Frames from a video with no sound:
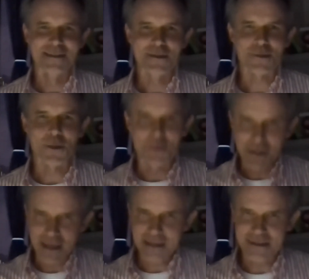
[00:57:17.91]
So you,
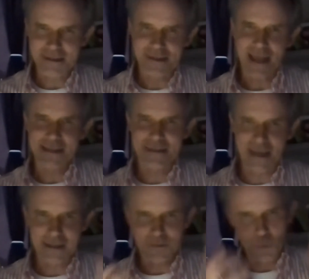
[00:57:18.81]
that's, that's
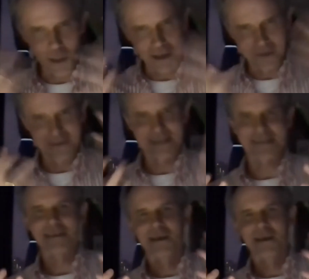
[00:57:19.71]
that where this